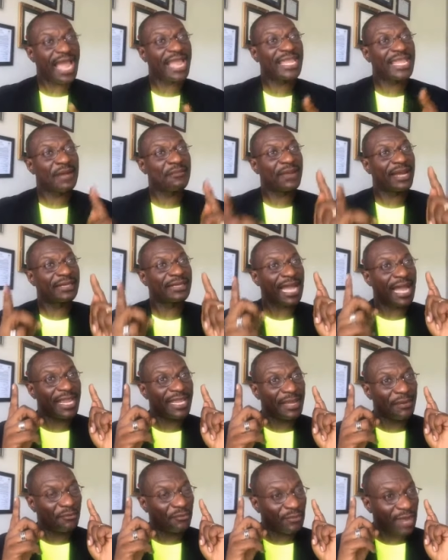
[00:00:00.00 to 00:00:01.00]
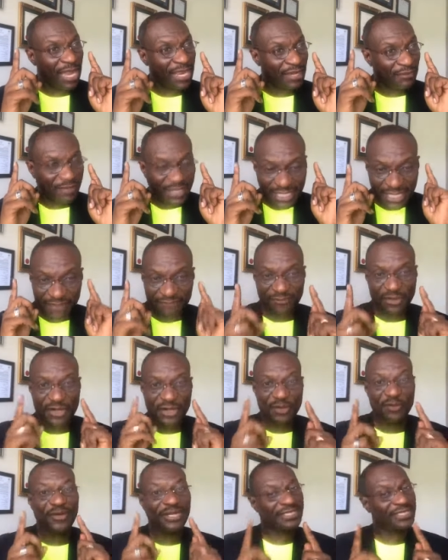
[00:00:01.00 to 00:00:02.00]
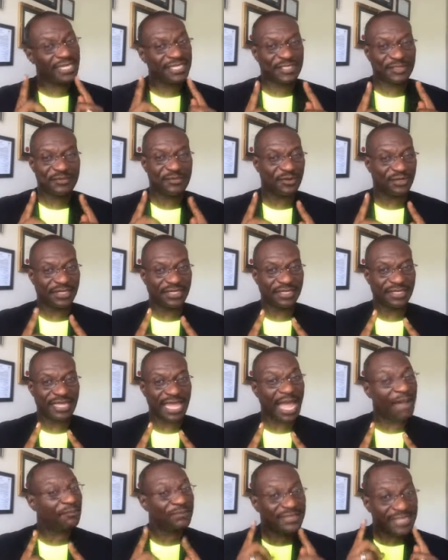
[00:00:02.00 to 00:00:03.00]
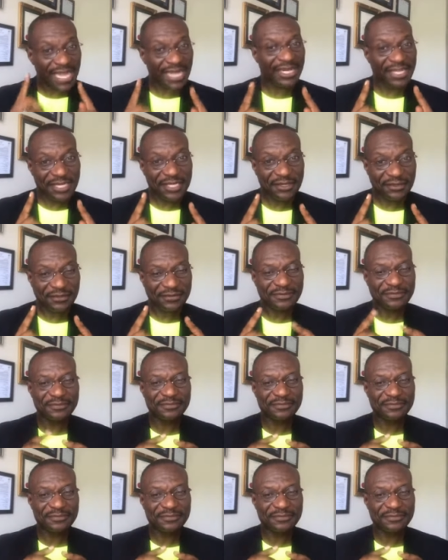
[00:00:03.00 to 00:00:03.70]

I am, I am, I am giving you a testimony. I'm telling you.